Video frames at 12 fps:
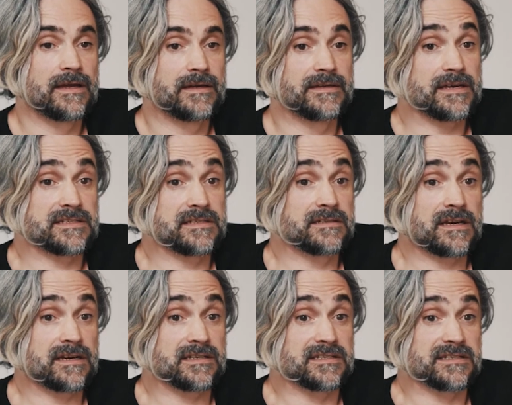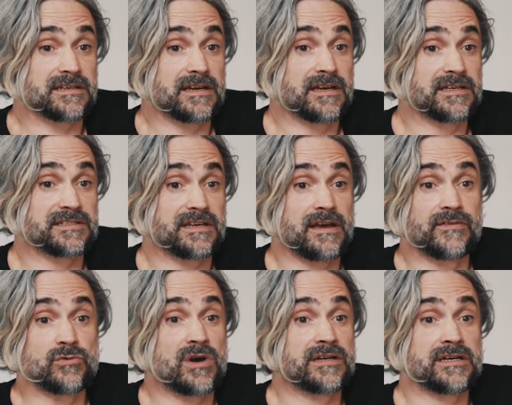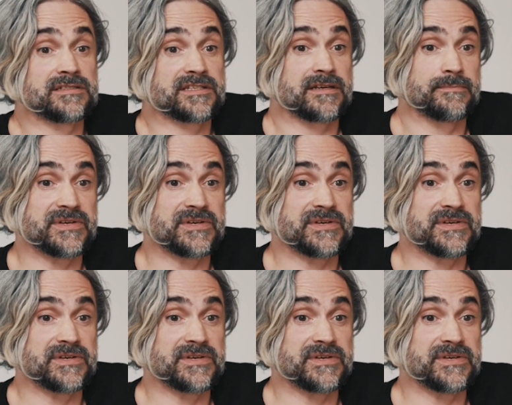Yes, it does, as everyone else can